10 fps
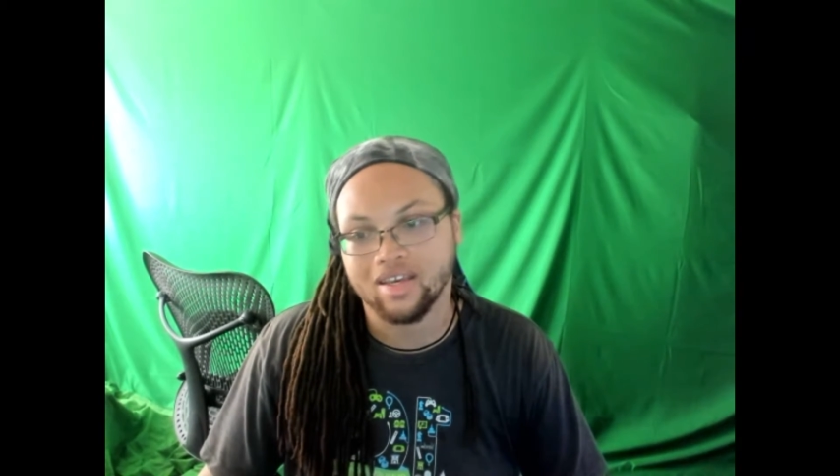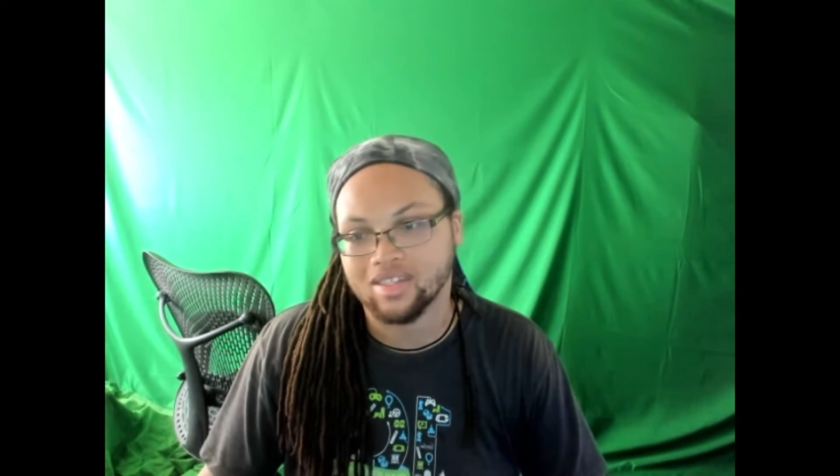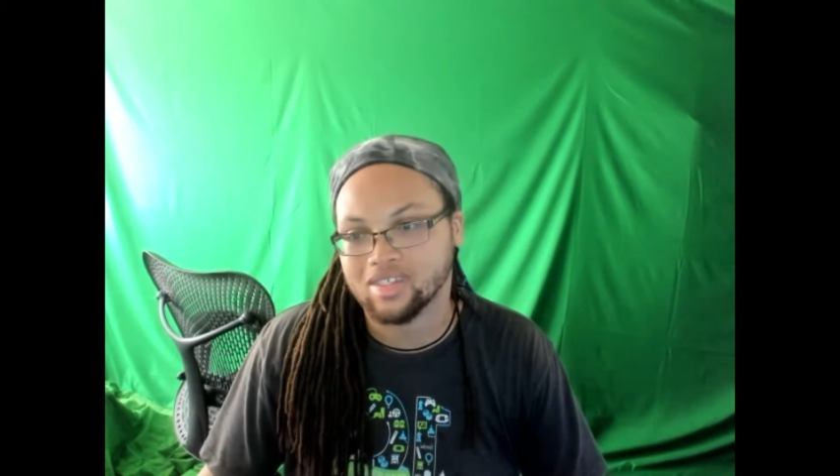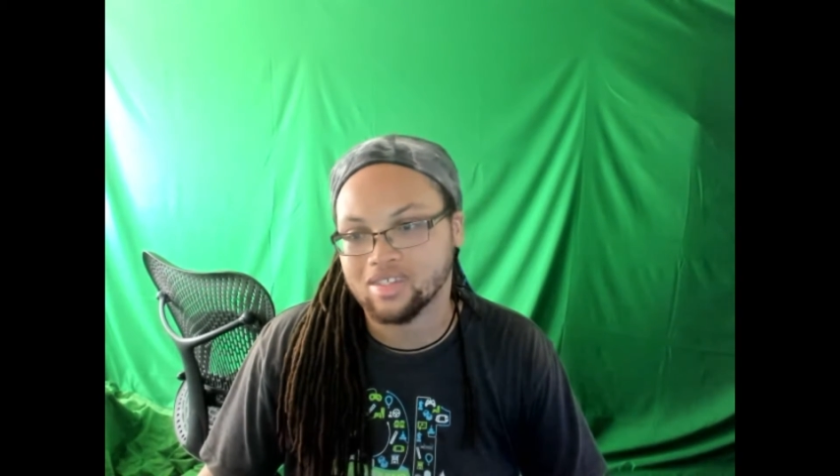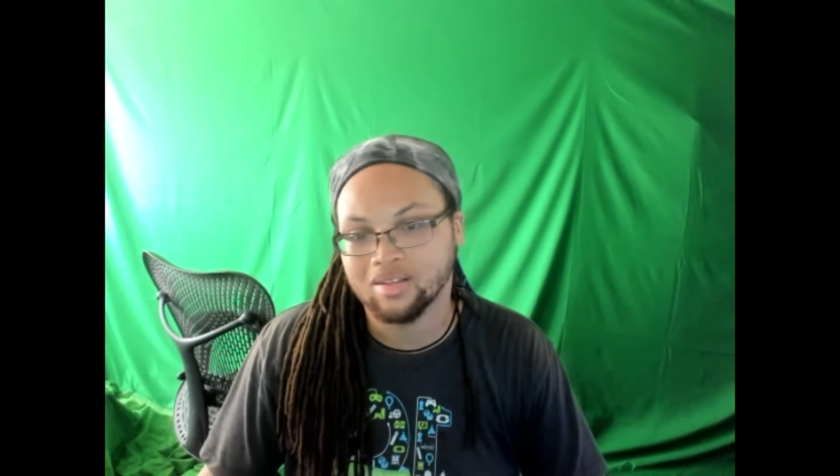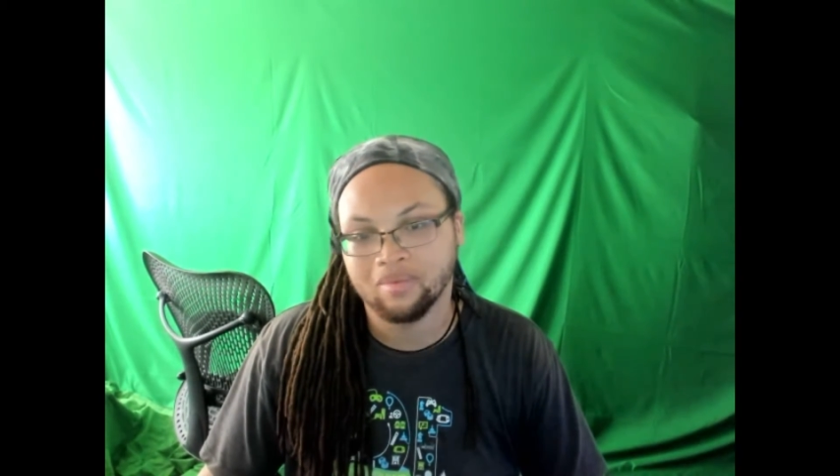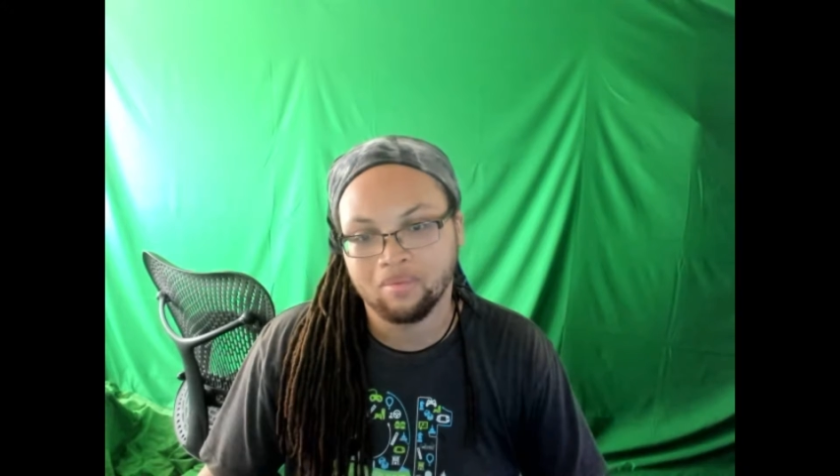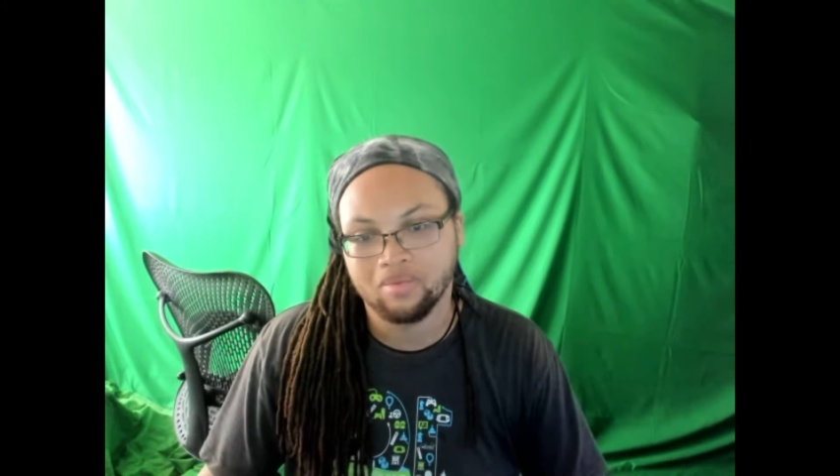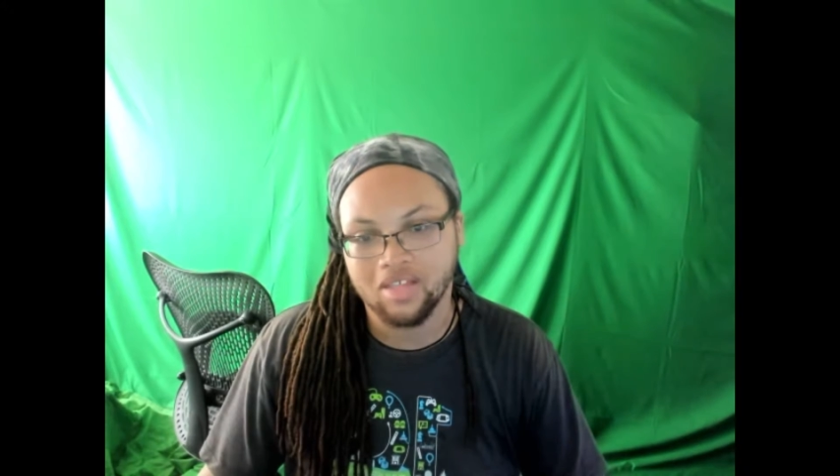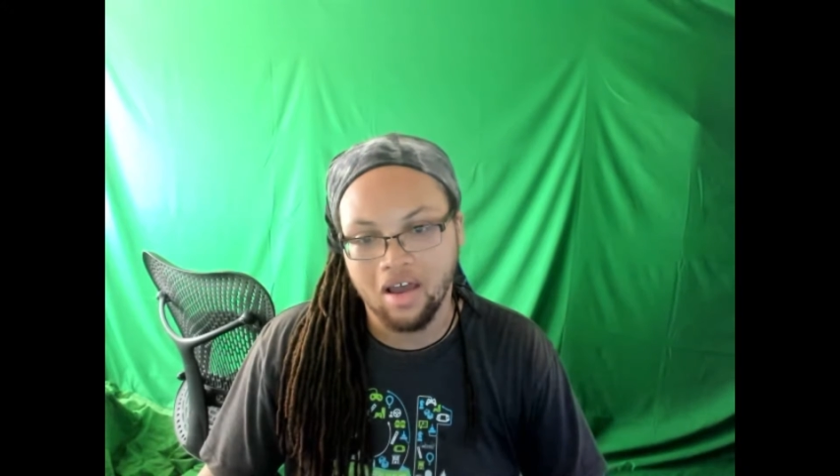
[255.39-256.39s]
gets
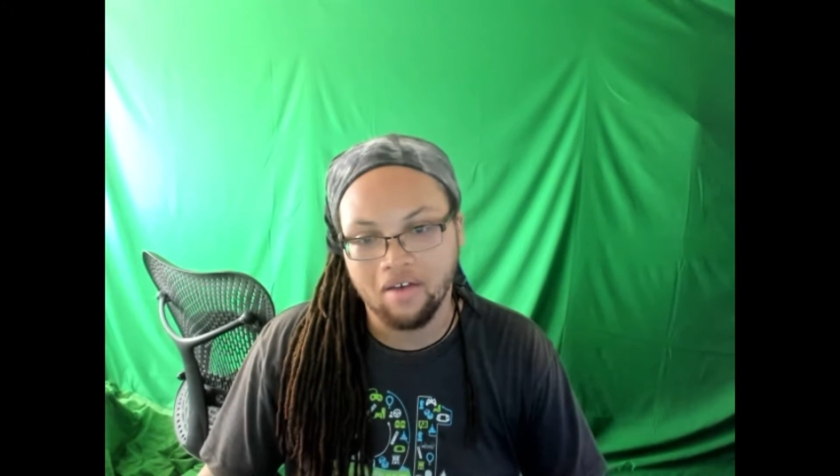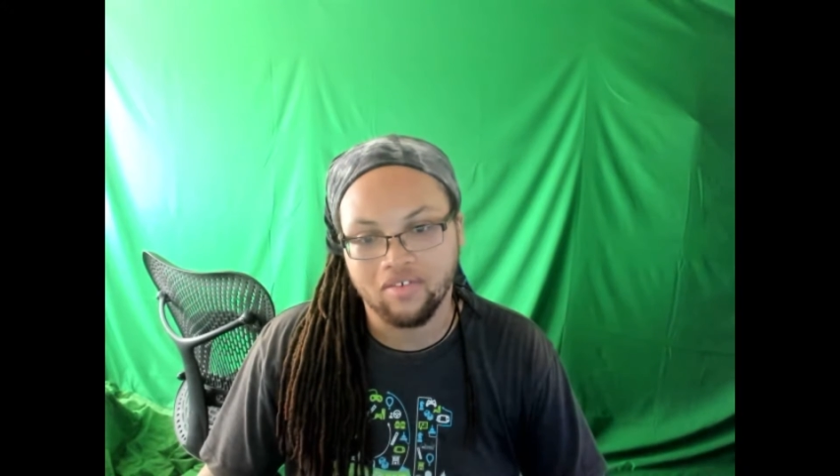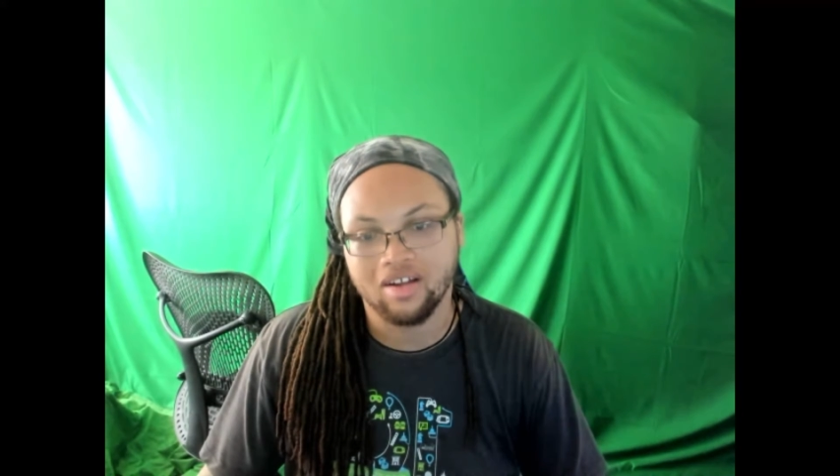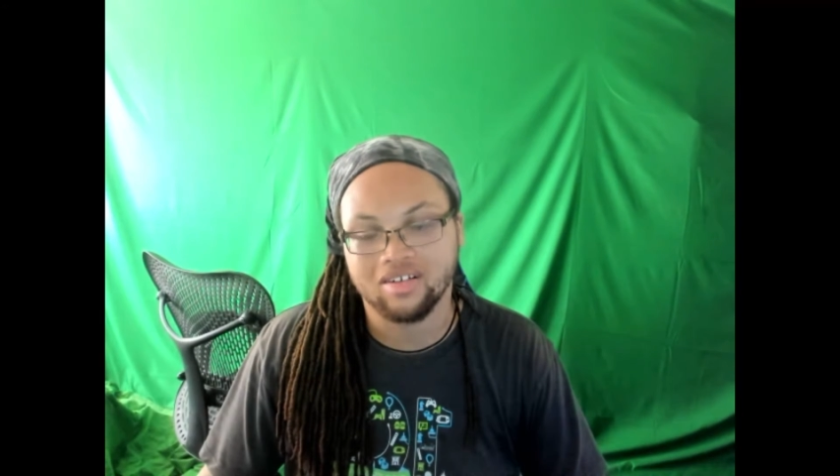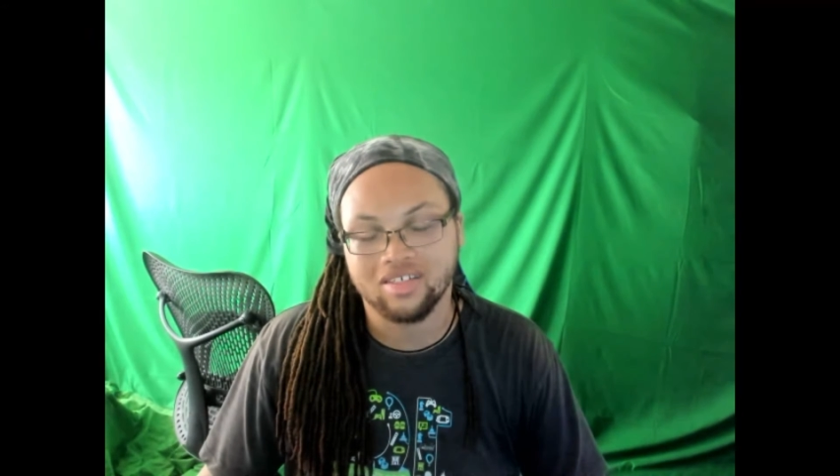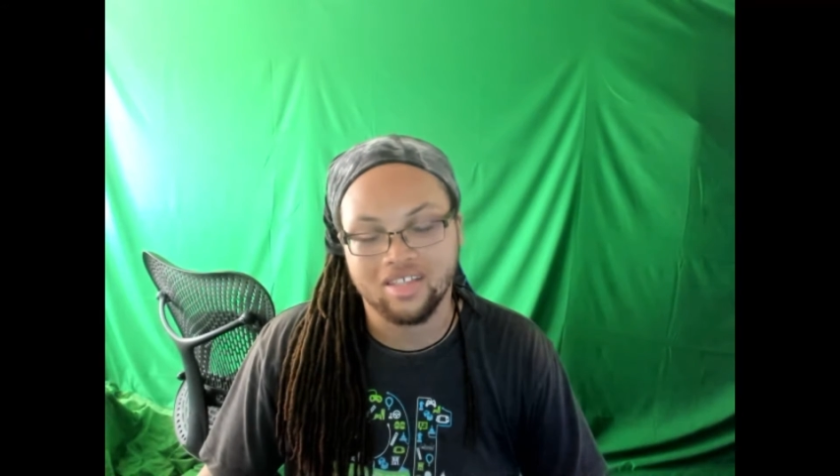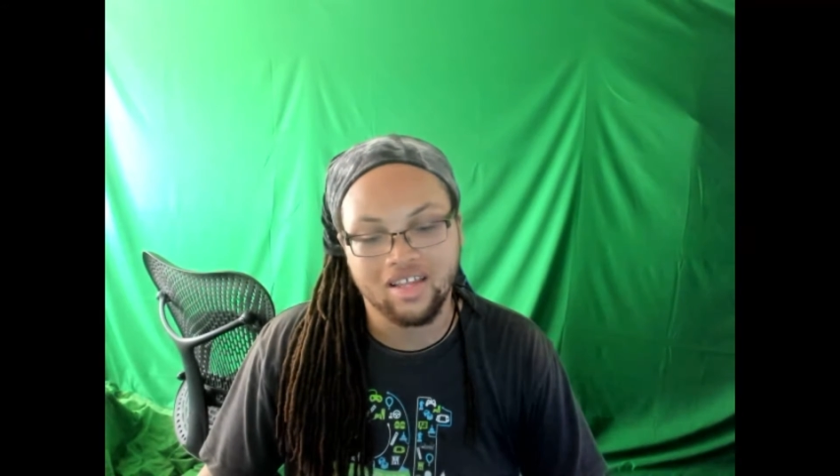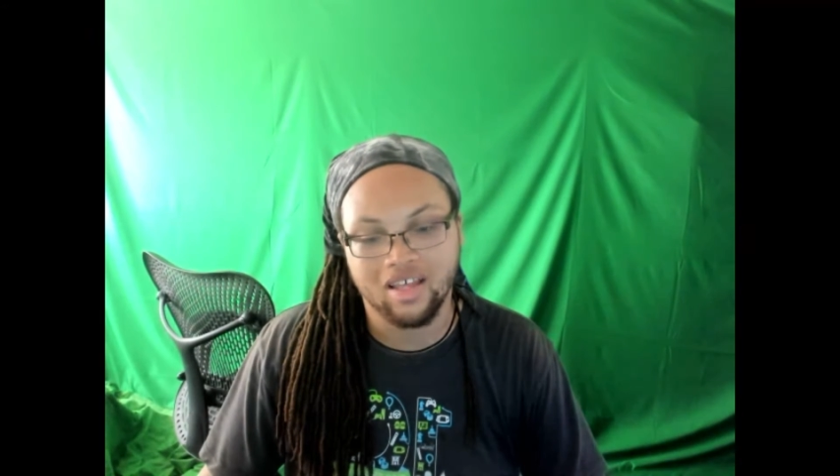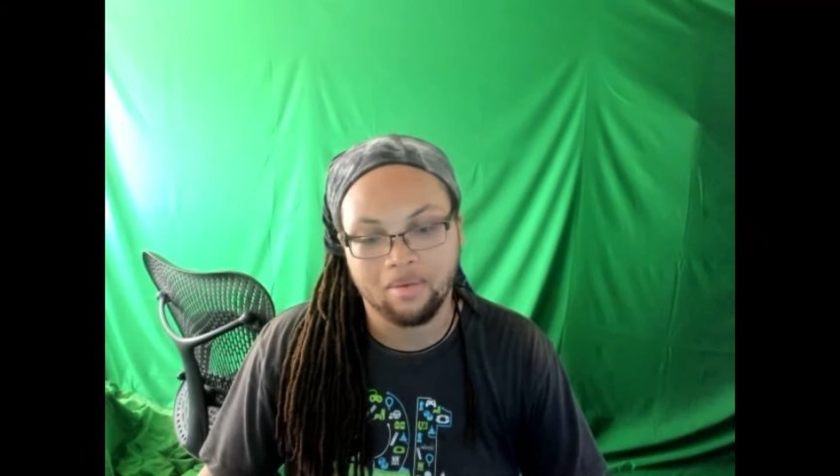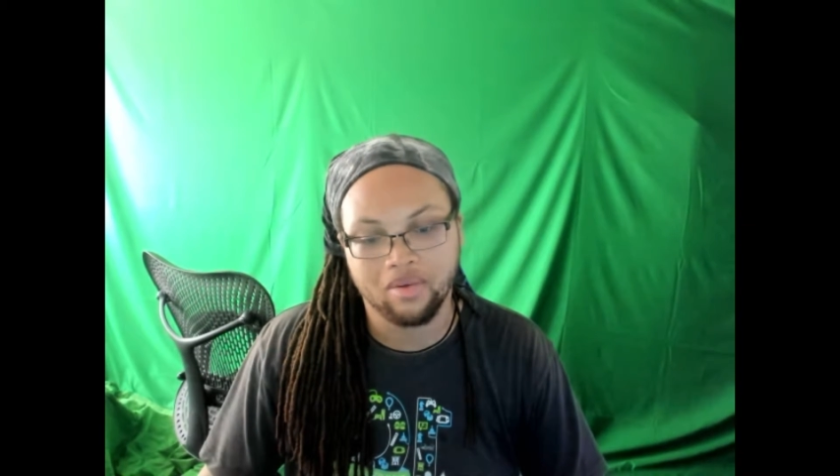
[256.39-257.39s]
tough, and understand that.